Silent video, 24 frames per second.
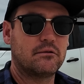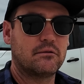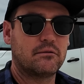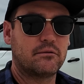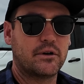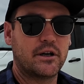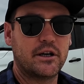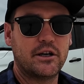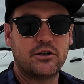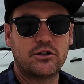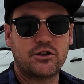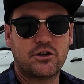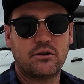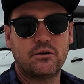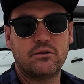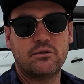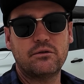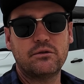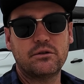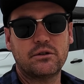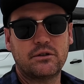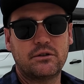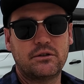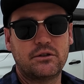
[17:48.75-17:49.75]

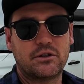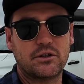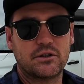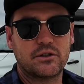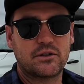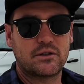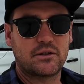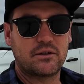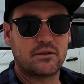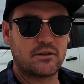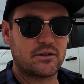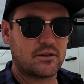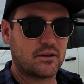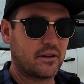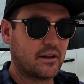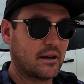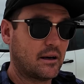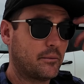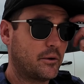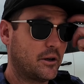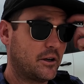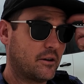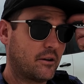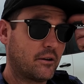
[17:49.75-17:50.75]
retuned just so
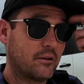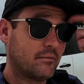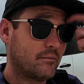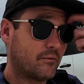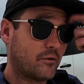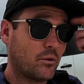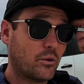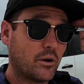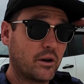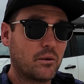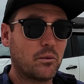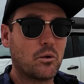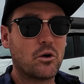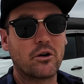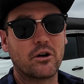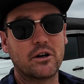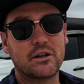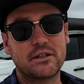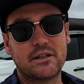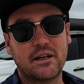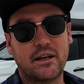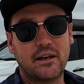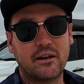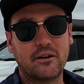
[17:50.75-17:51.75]
that we don't void a
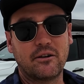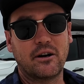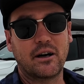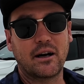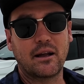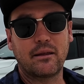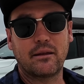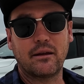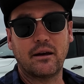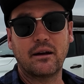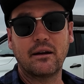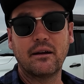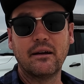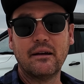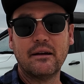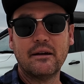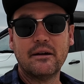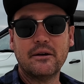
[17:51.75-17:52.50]
warranty or anything.